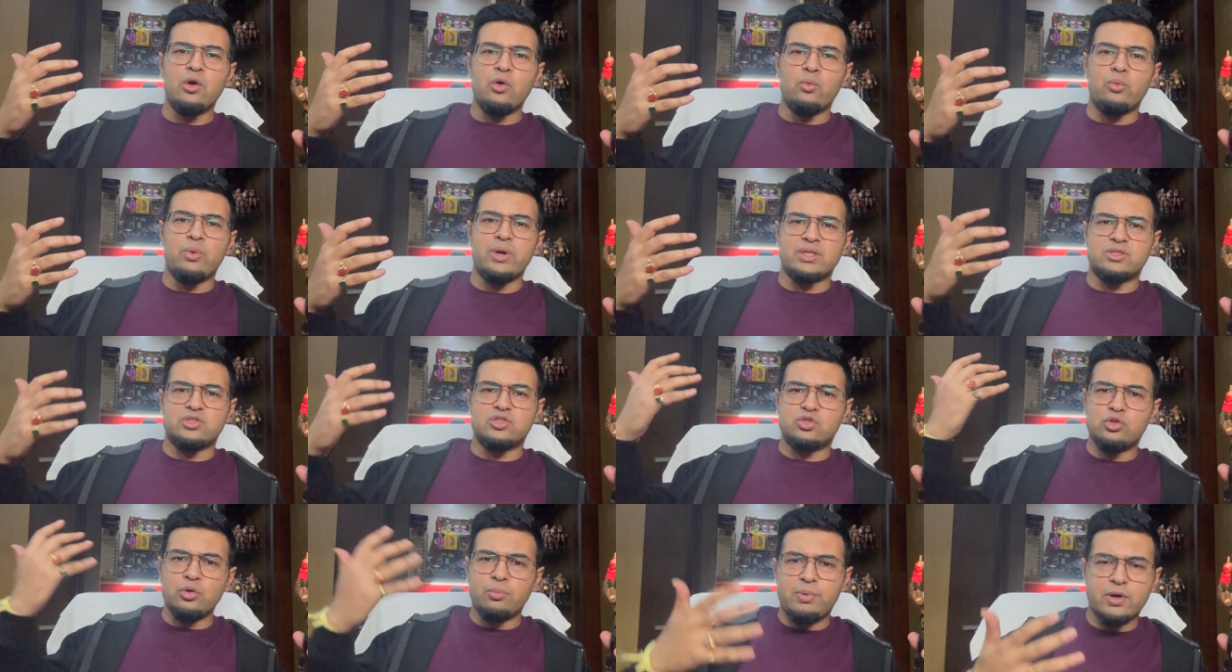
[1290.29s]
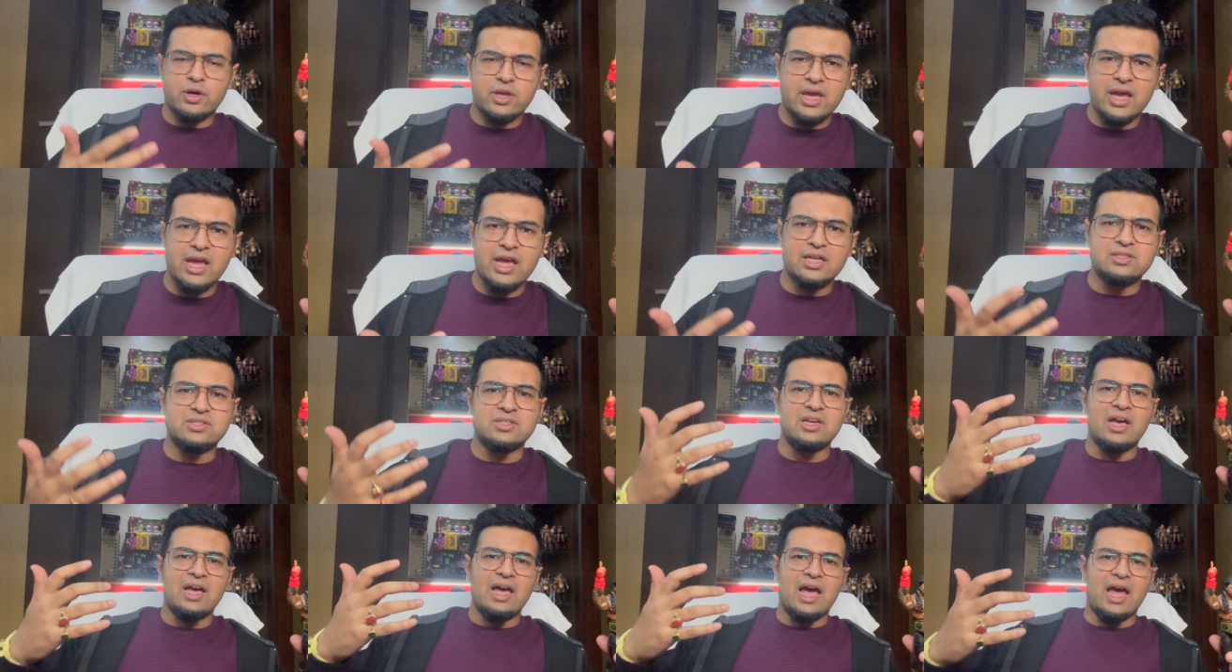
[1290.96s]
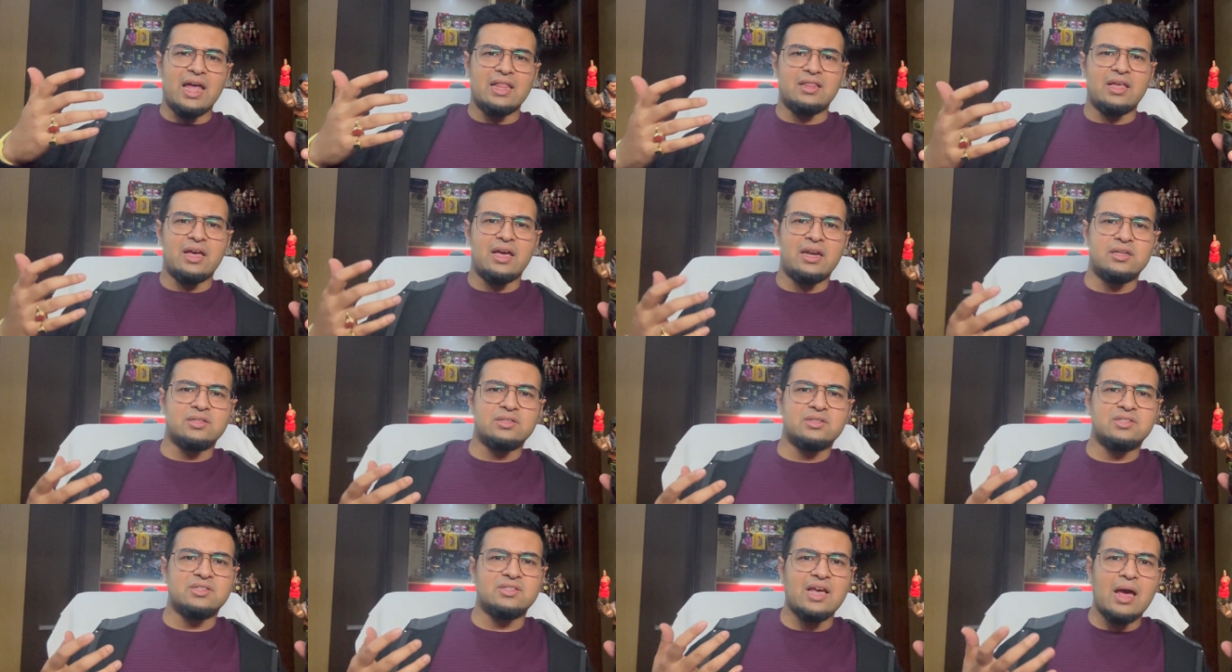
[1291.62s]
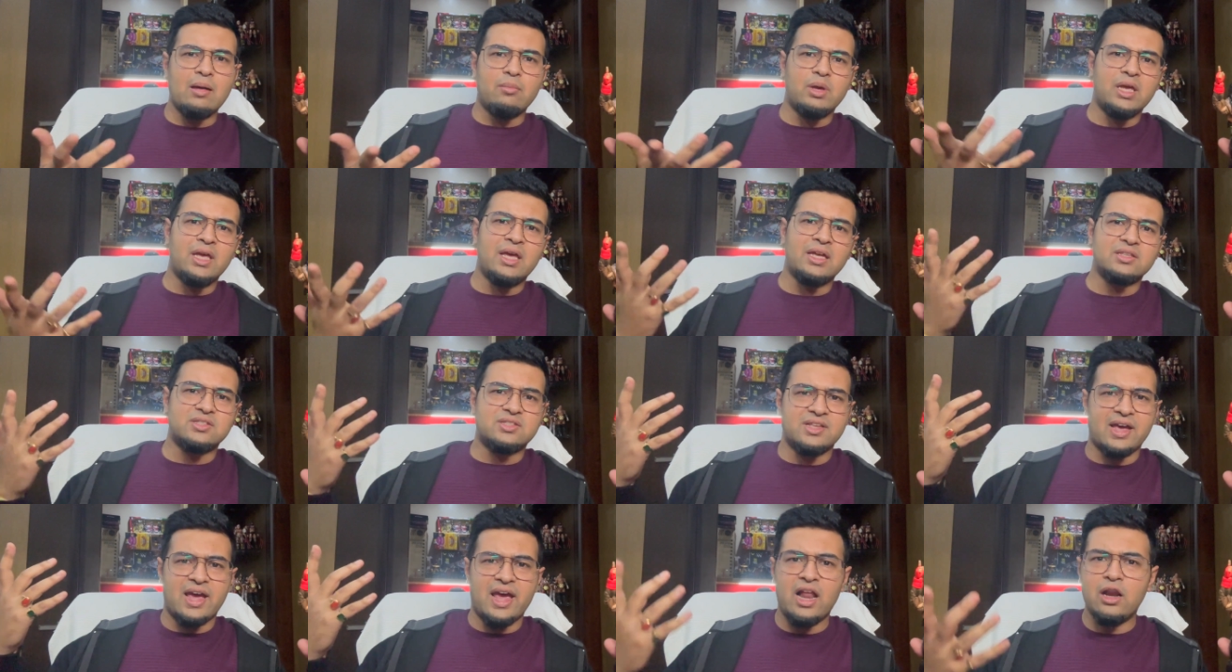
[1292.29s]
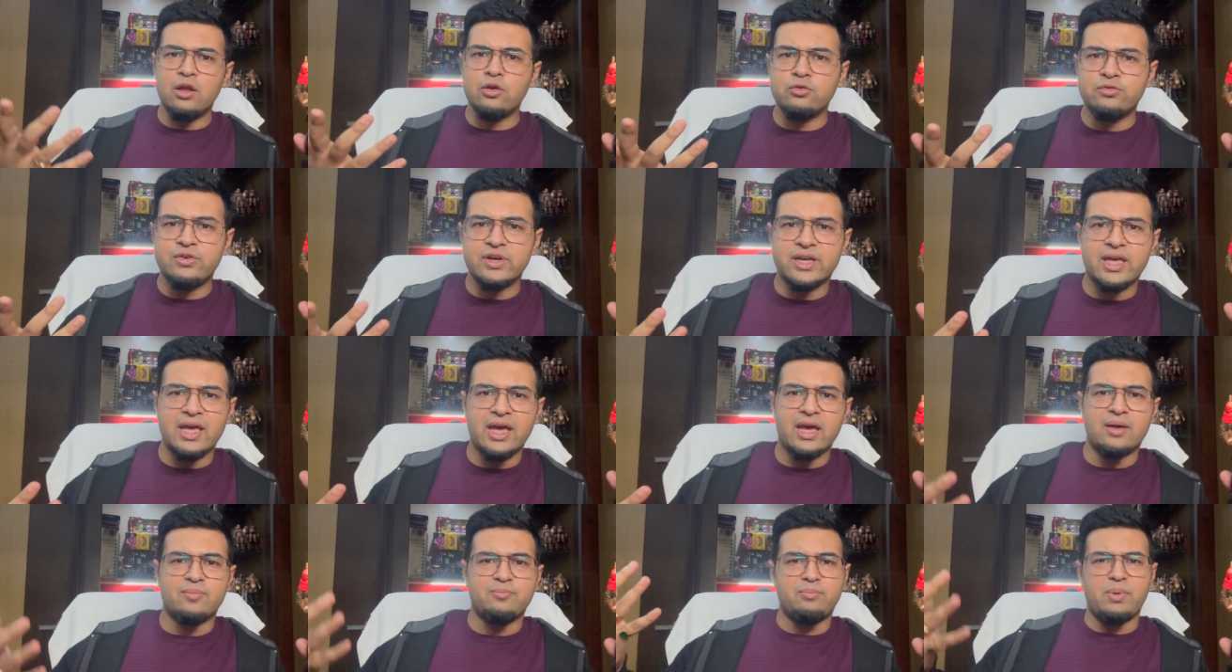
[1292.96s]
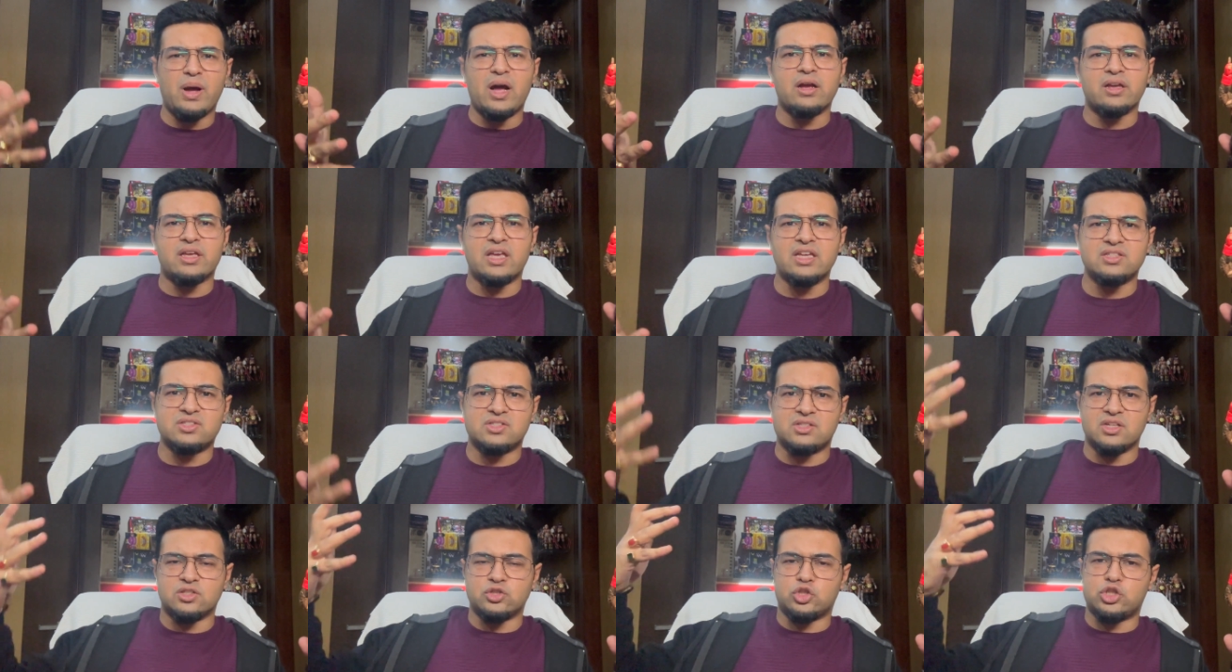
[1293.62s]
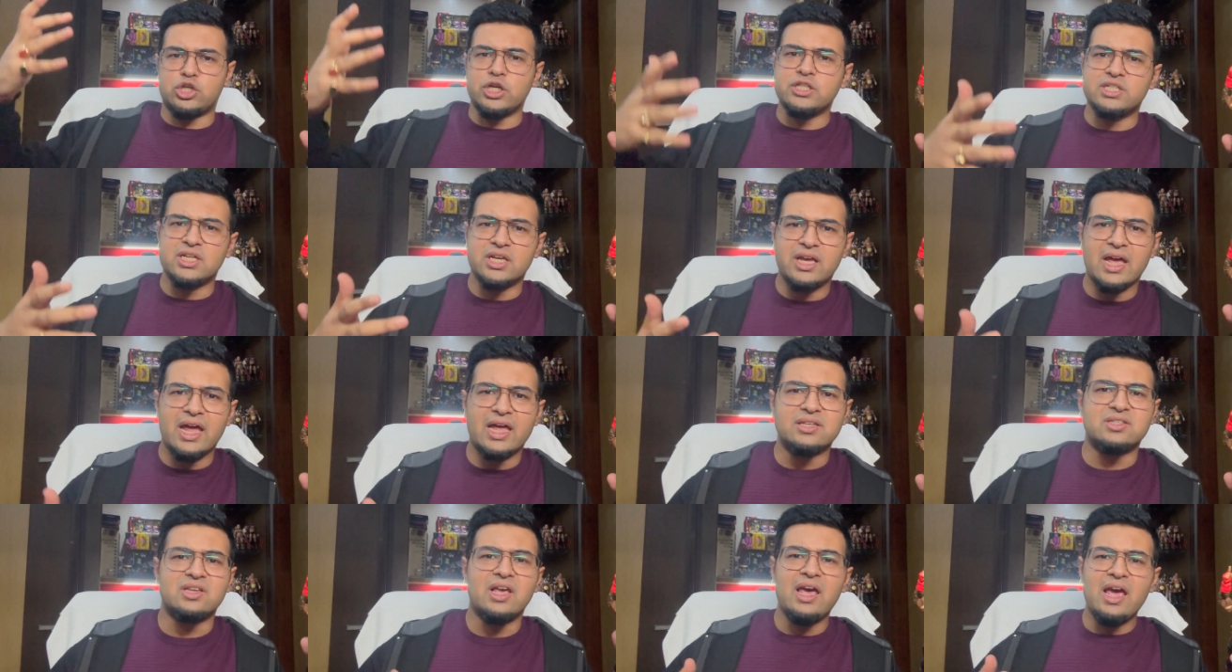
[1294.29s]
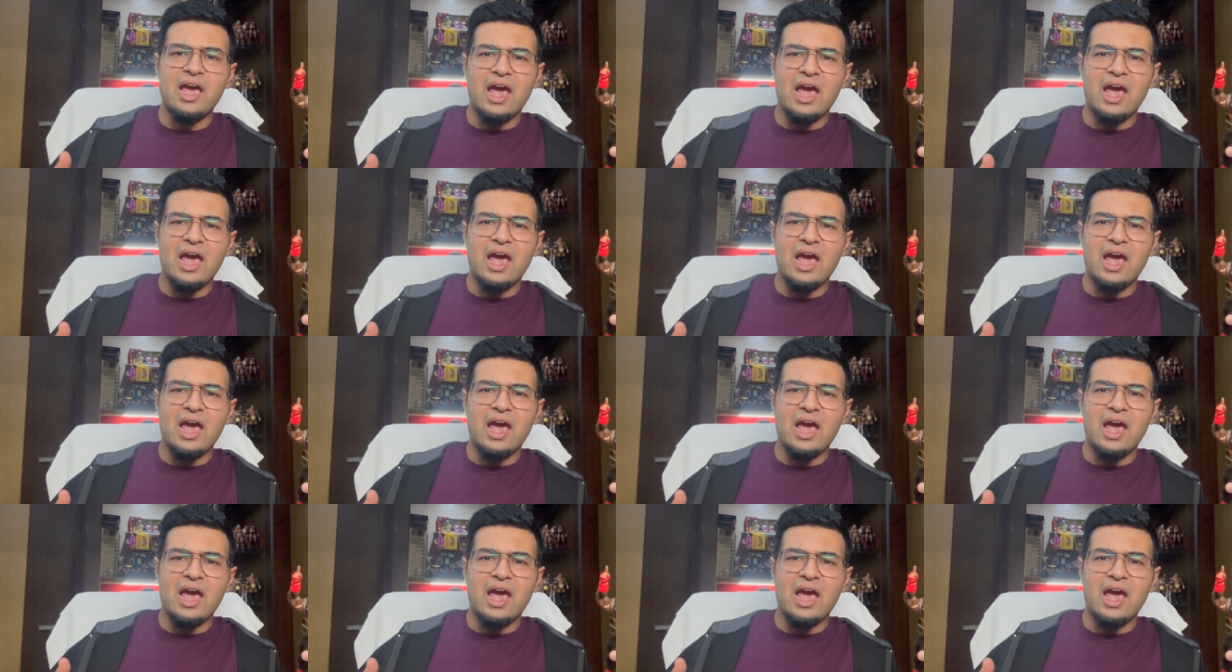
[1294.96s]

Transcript: with super kicks, and then Sammy hits the hell of a kick, Punk hits the GTS,